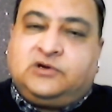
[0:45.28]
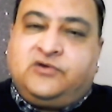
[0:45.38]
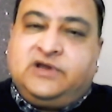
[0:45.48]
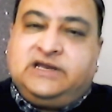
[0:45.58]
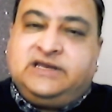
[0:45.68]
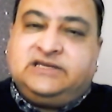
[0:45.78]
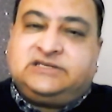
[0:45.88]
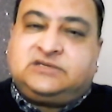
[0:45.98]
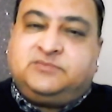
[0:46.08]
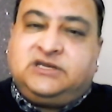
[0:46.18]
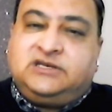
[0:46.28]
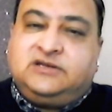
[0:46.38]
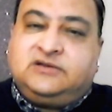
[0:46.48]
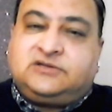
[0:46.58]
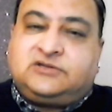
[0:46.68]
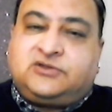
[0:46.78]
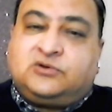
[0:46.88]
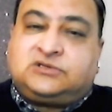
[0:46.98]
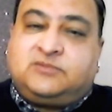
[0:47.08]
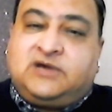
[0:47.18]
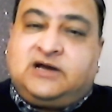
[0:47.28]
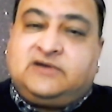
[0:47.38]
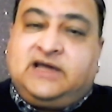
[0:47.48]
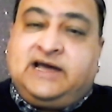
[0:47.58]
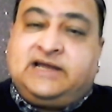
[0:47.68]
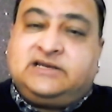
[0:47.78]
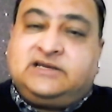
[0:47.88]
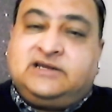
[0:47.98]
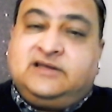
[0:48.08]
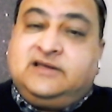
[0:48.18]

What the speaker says: really needs to be thought about, and